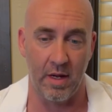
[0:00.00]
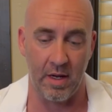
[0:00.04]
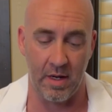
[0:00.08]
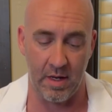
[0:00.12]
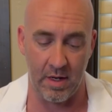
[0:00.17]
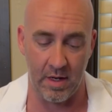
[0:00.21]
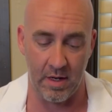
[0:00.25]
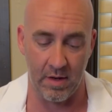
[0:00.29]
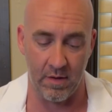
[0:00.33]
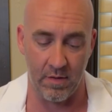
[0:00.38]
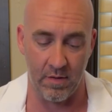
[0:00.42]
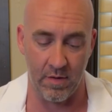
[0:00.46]

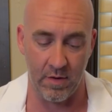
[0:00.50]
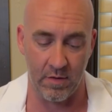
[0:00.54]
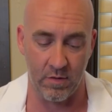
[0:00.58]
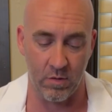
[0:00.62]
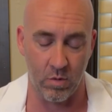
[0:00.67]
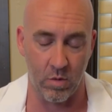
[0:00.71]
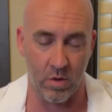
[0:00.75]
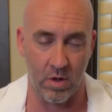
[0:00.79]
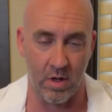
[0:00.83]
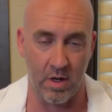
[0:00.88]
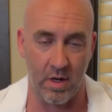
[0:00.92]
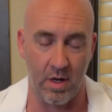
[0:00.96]
And this
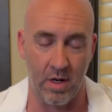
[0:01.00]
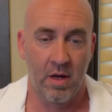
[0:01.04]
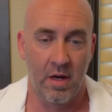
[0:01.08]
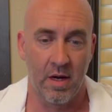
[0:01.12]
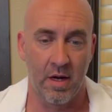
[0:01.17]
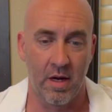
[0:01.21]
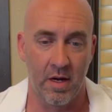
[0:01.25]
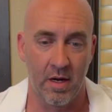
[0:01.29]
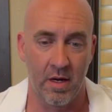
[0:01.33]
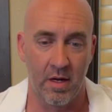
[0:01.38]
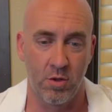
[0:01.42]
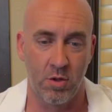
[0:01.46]
one,
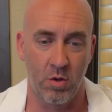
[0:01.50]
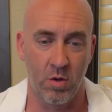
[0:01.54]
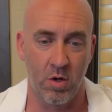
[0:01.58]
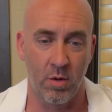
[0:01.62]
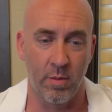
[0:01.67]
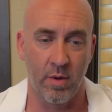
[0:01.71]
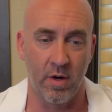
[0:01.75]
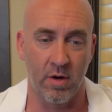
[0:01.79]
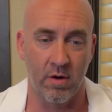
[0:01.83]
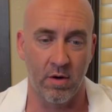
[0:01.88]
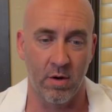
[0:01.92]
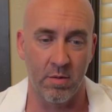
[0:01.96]
200
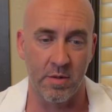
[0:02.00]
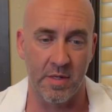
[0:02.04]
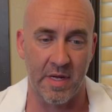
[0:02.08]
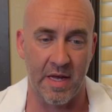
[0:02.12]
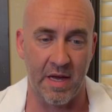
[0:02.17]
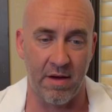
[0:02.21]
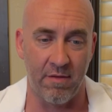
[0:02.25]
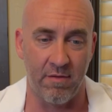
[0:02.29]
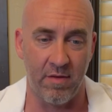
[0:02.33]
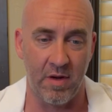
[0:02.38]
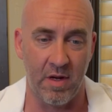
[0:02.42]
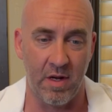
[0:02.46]
milligrams of
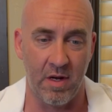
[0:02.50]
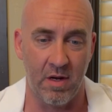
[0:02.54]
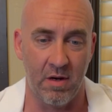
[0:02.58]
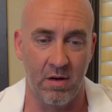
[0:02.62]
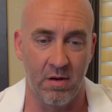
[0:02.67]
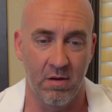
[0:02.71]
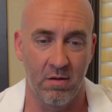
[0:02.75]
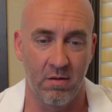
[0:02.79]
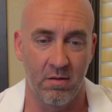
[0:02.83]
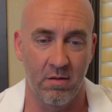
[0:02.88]
caffeine